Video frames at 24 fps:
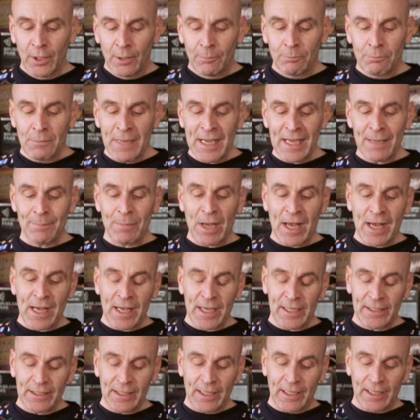may
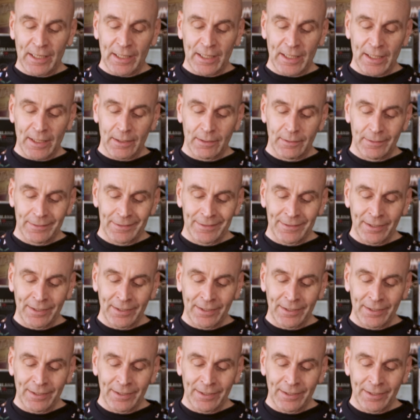buy